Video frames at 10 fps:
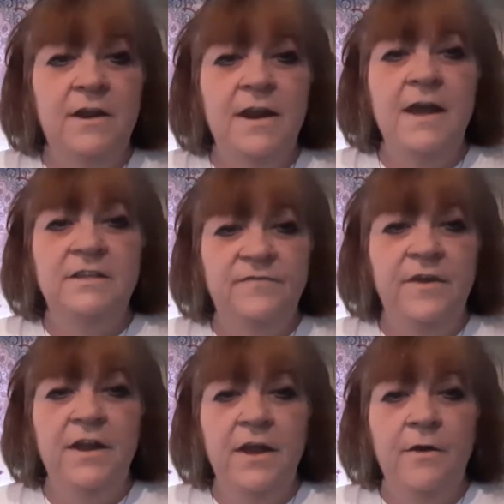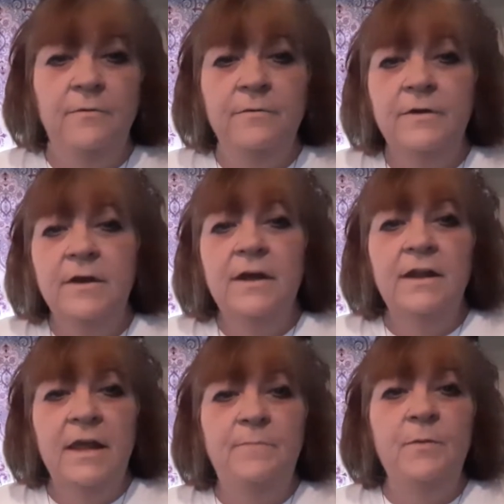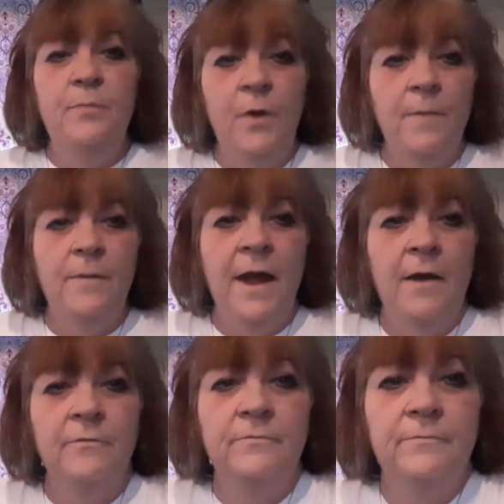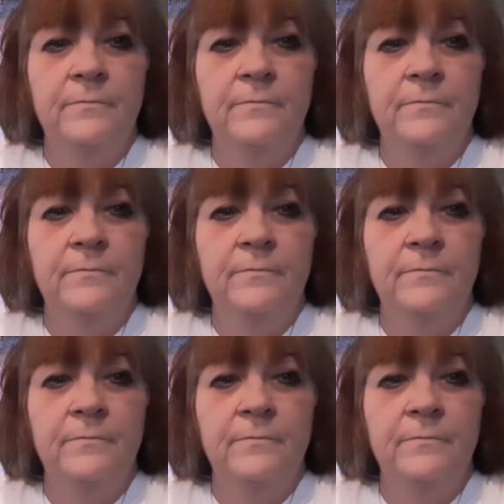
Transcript: the next video. Leaping Prep out.